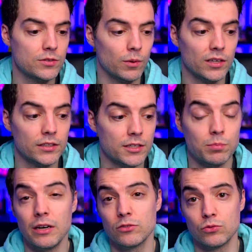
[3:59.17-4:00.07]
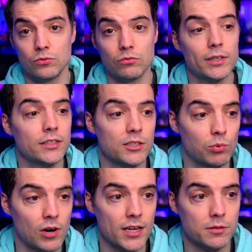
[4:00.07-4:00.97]
These buffs really
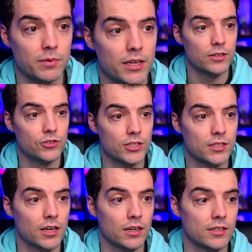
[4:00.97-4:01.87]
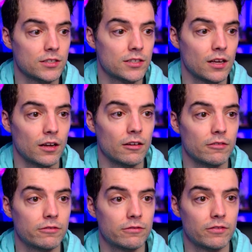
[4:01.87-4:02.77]
surprised me just because
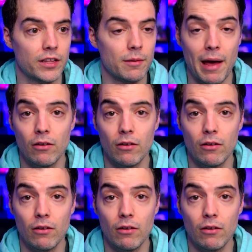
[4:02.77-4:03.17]
of the amount